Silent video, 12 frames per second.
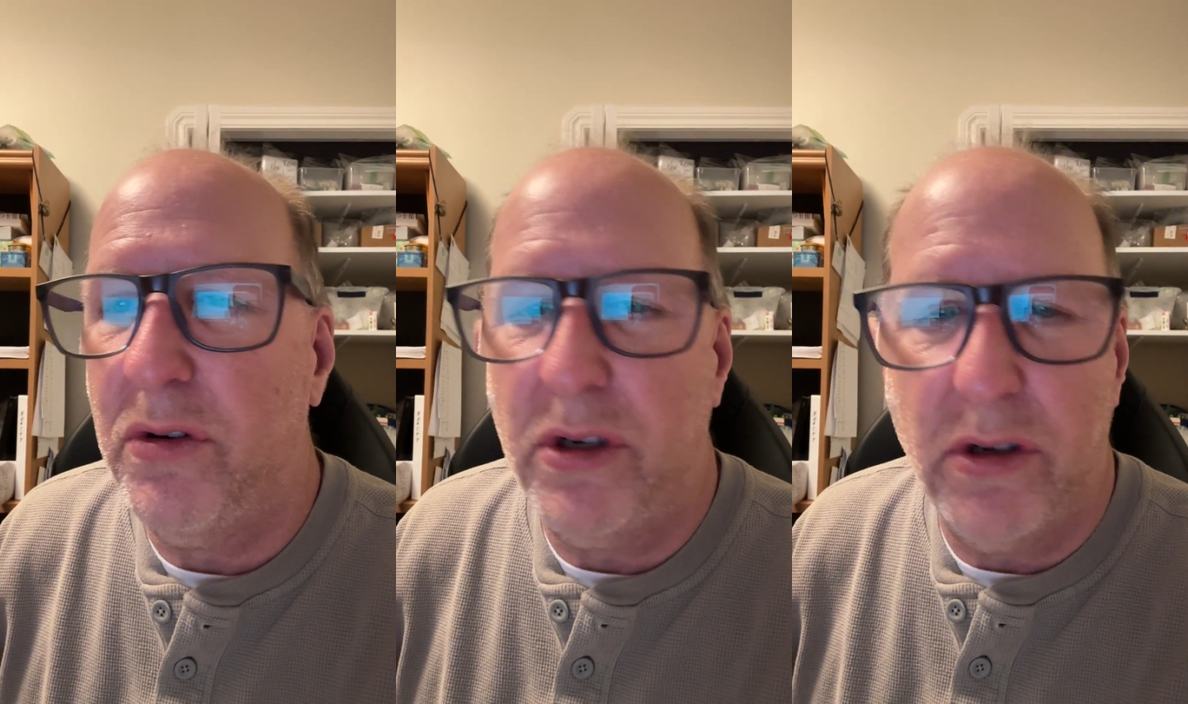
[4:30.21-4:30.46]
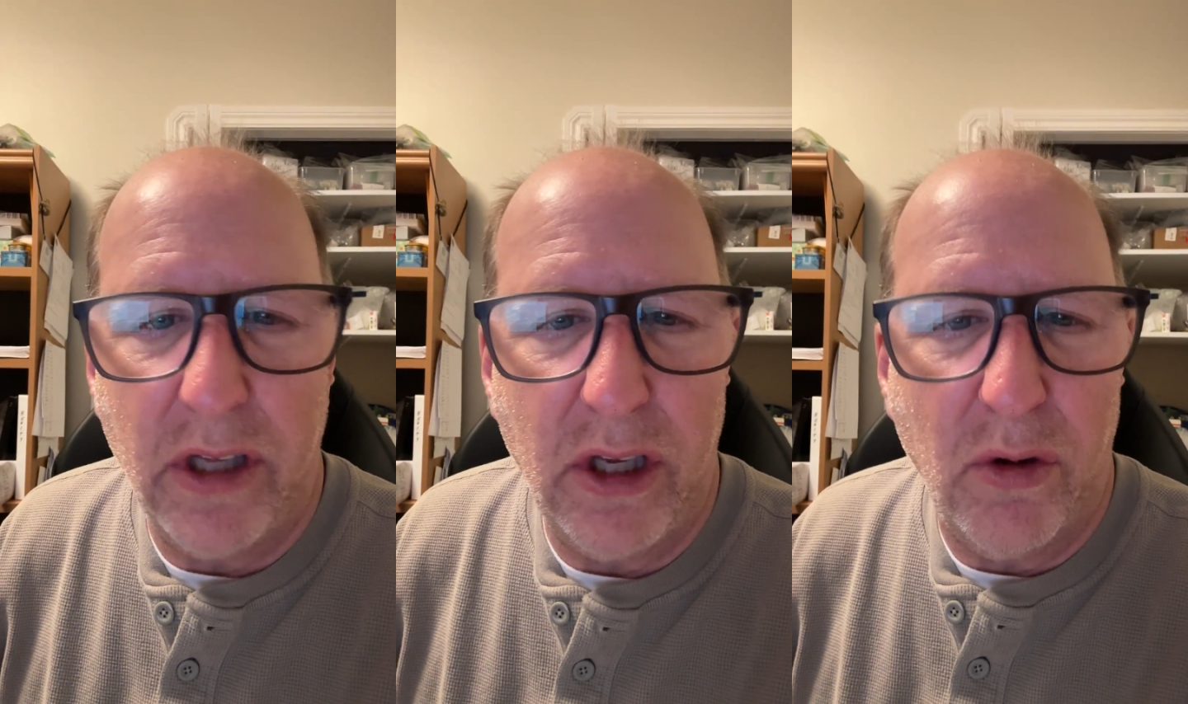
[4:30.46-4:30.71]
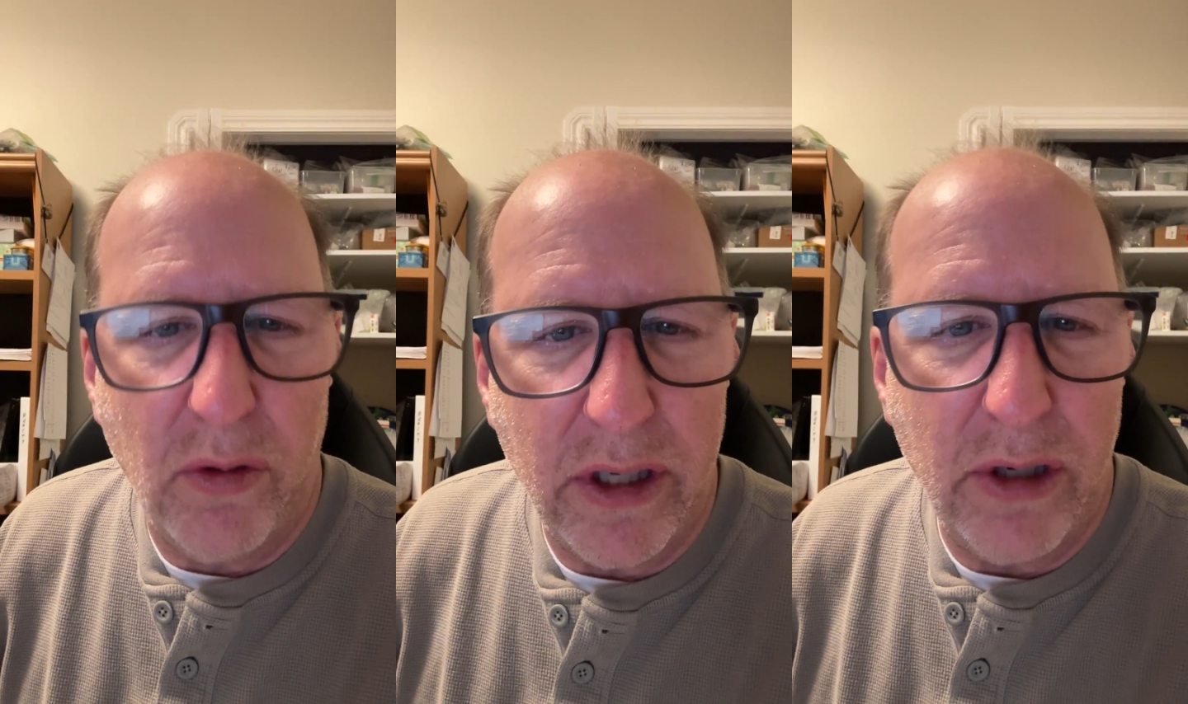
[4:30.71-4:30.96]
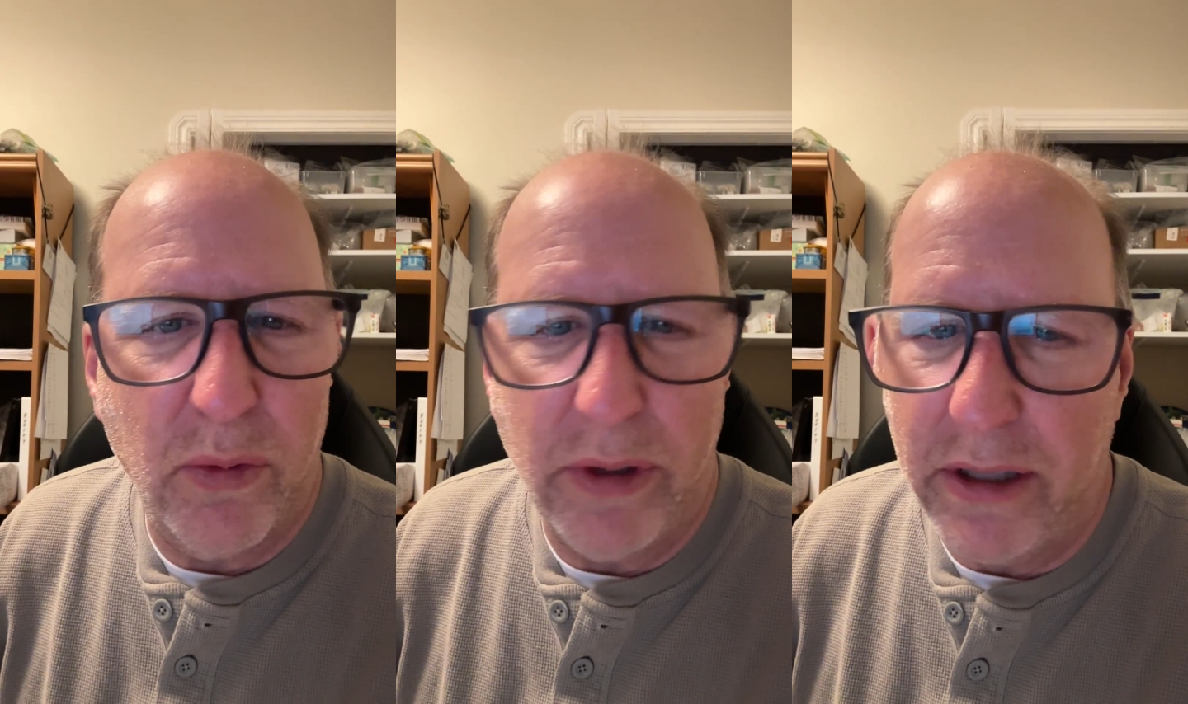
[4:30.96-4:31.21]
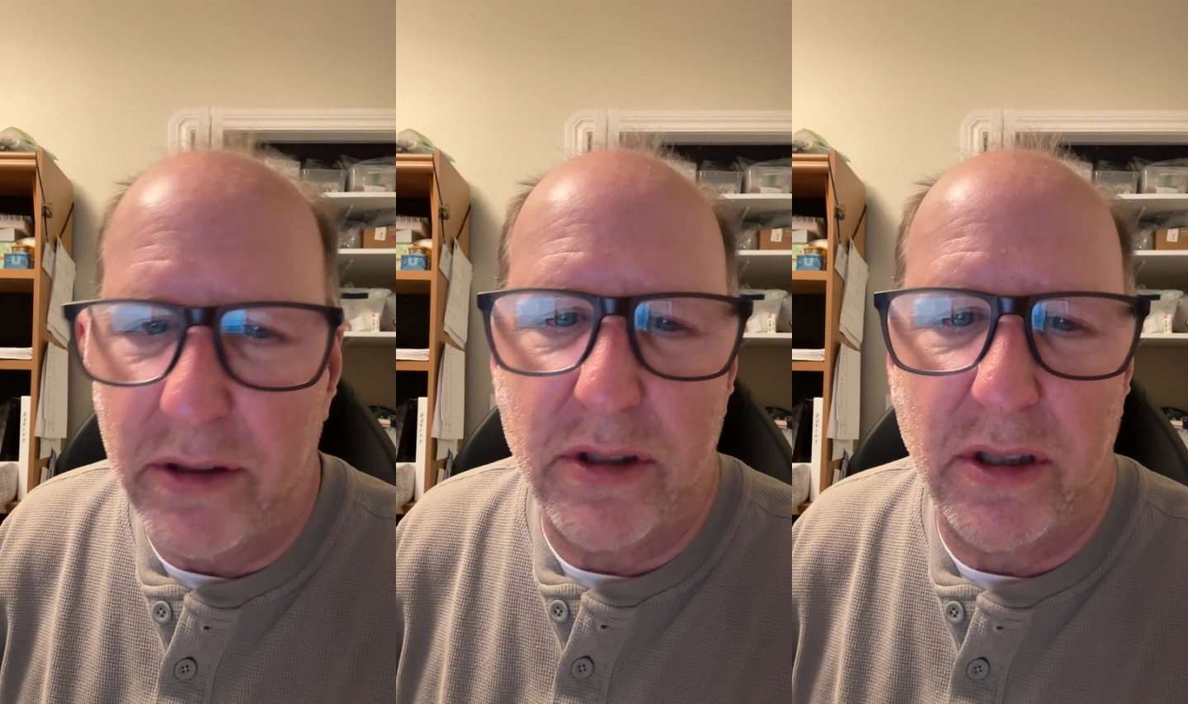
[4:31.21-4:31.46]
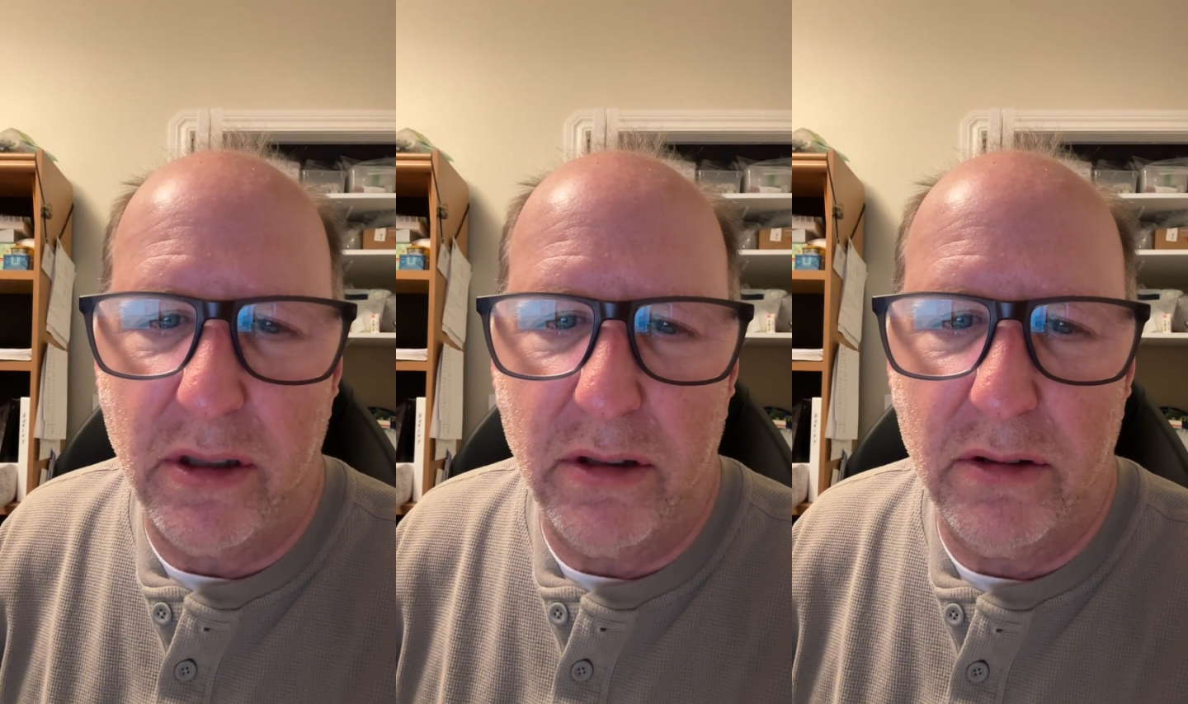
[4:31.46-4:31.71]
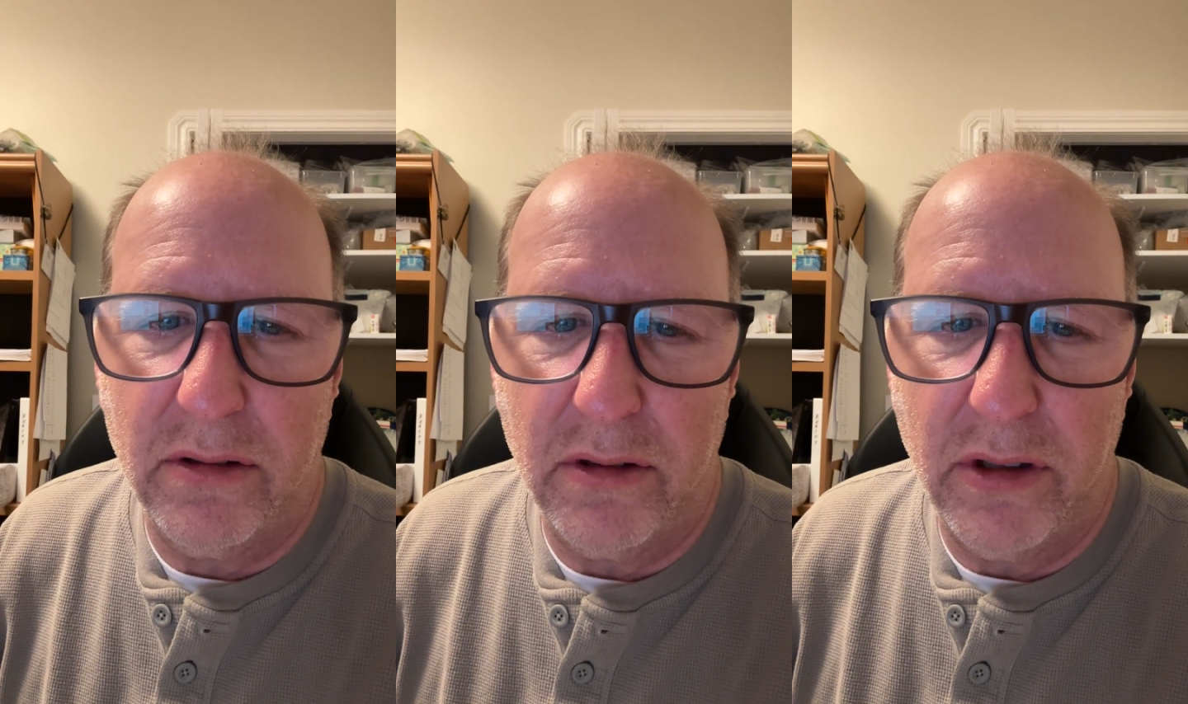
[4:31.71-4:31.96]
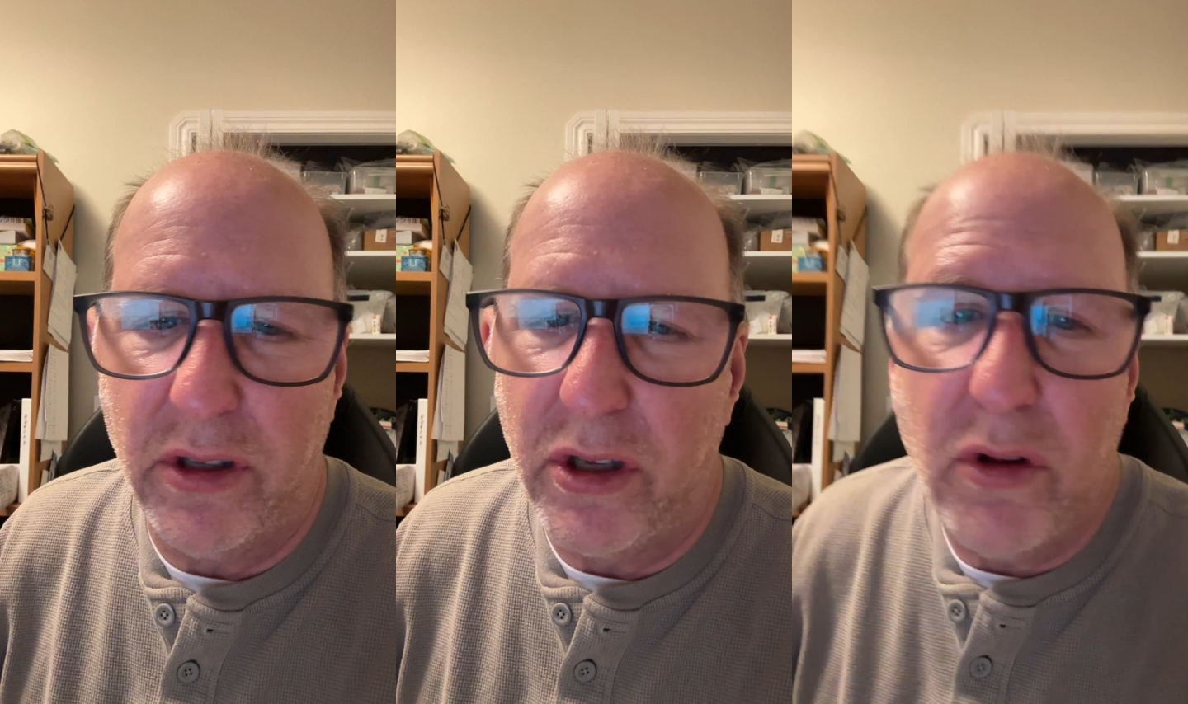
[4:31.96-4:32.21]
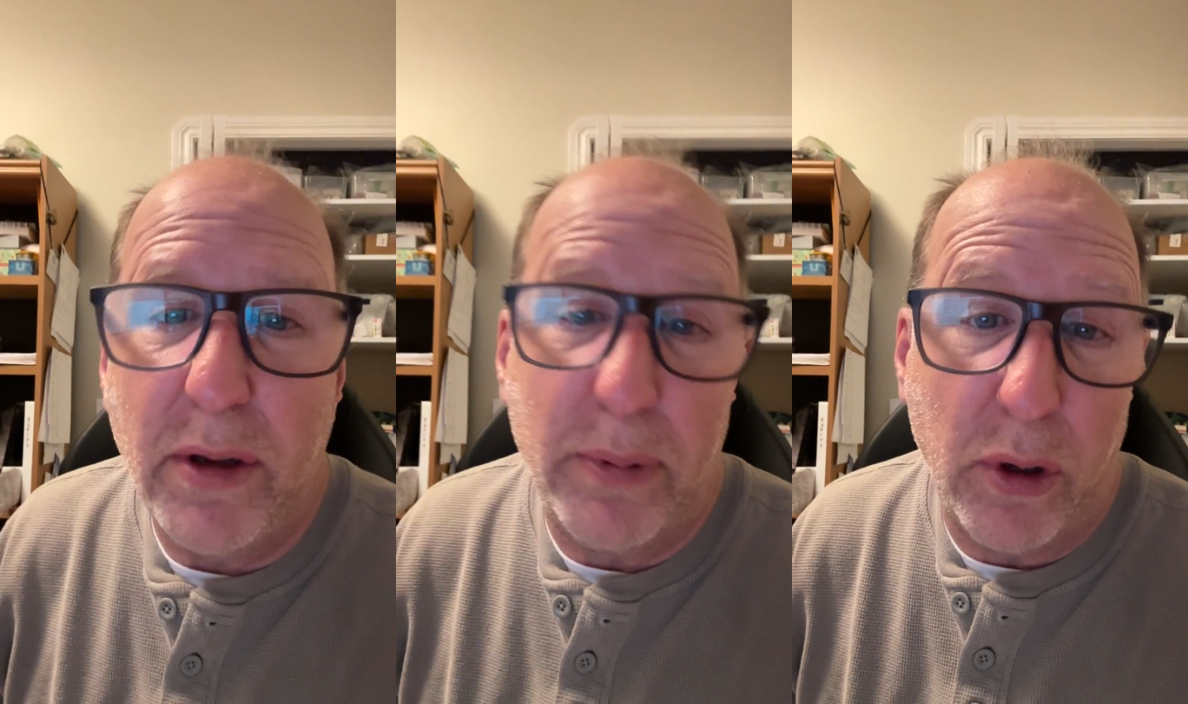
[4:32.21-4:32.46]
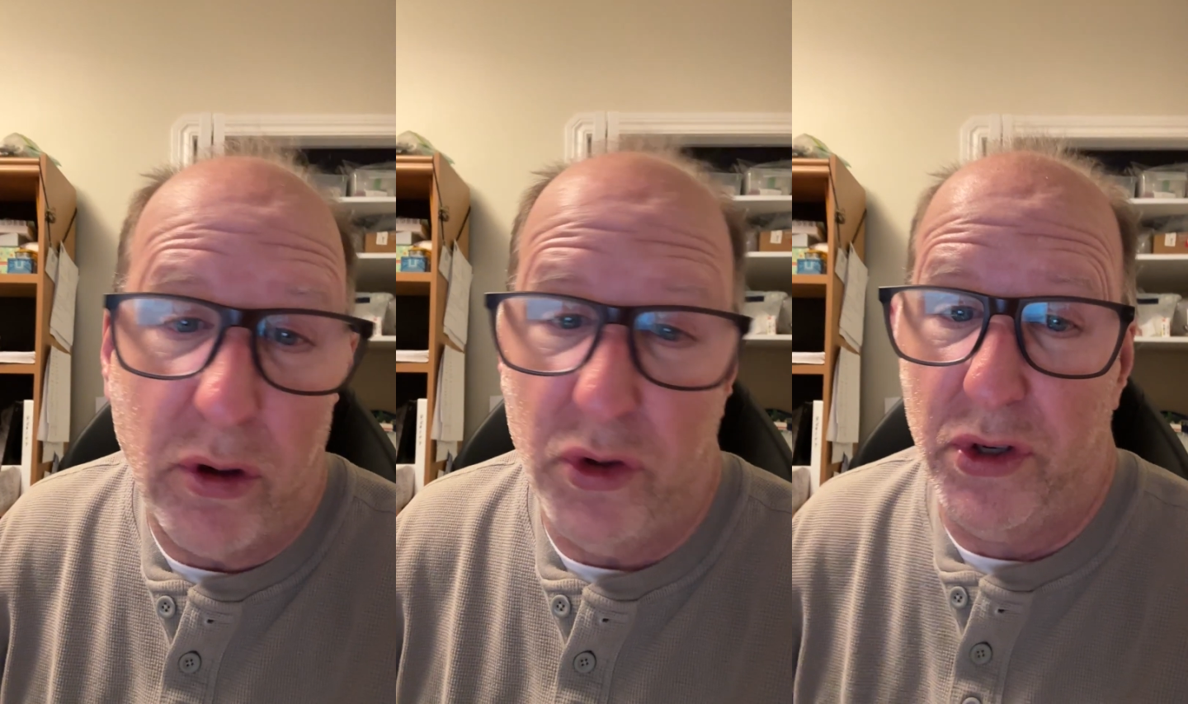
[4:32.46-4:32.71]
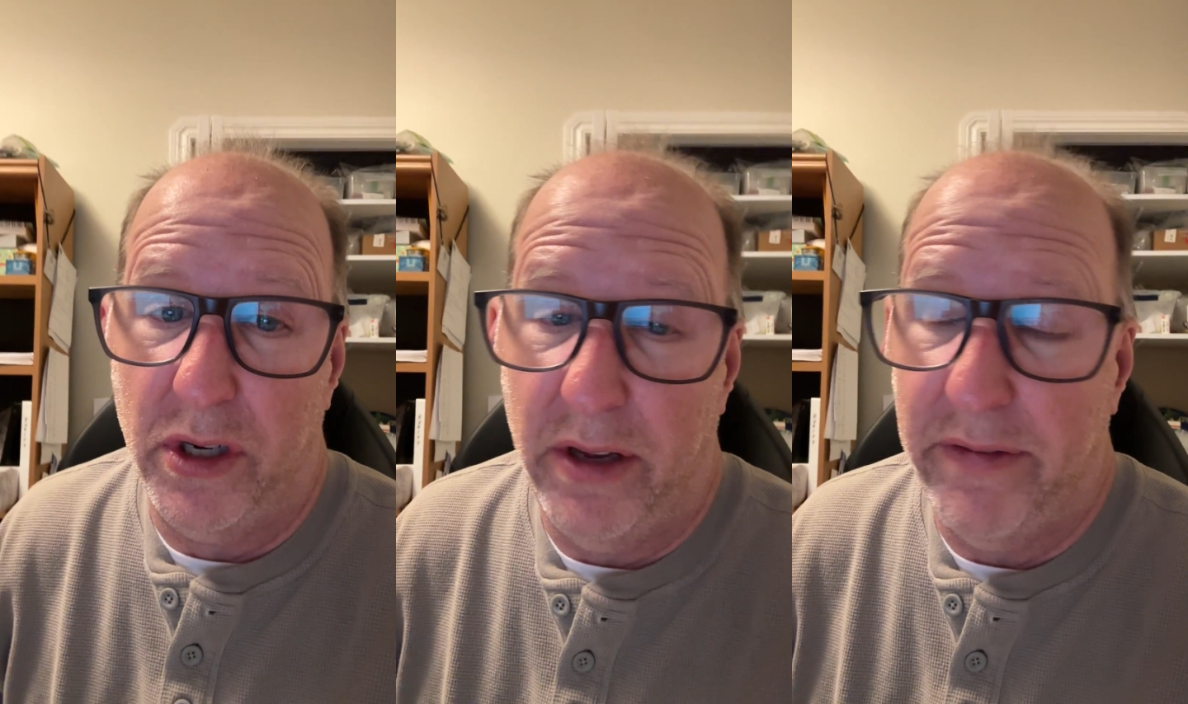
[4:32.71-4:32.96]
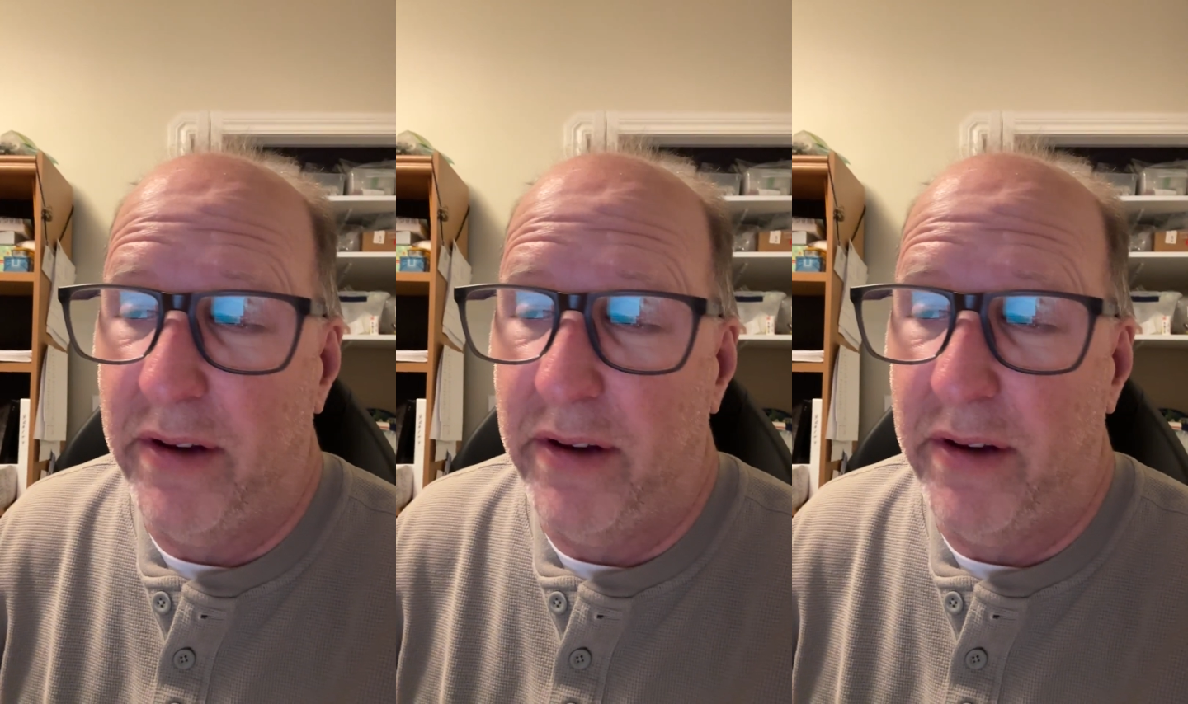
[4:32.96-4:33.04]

you're the only realtor. You're the only person I've